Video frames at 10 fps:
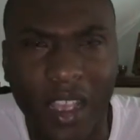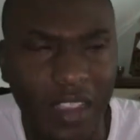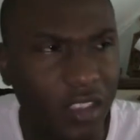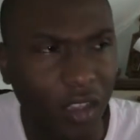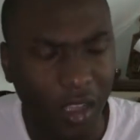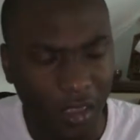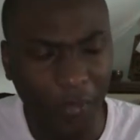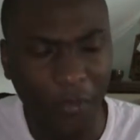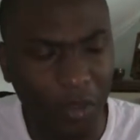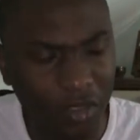So, the
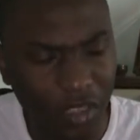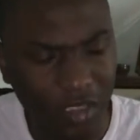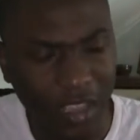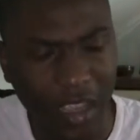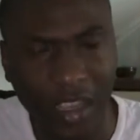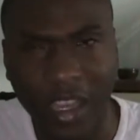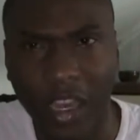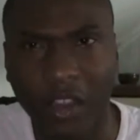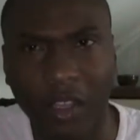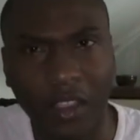food's getting taken
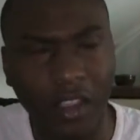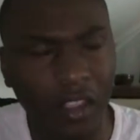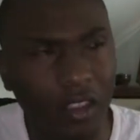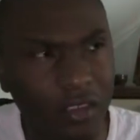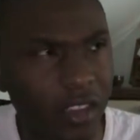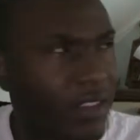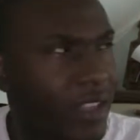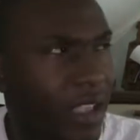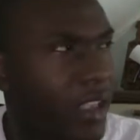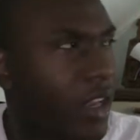care of. The clothes are getting
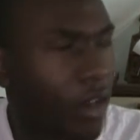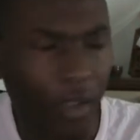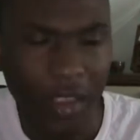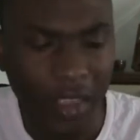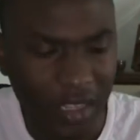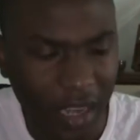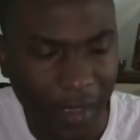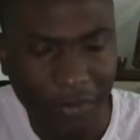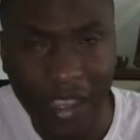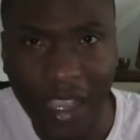taken care of. They should
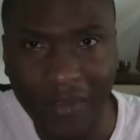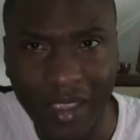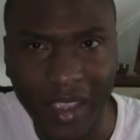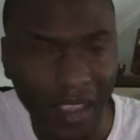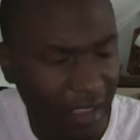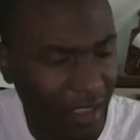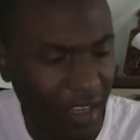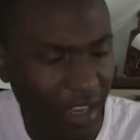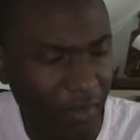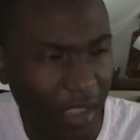have TV. They
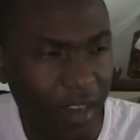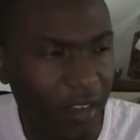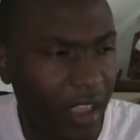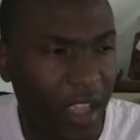should have internet.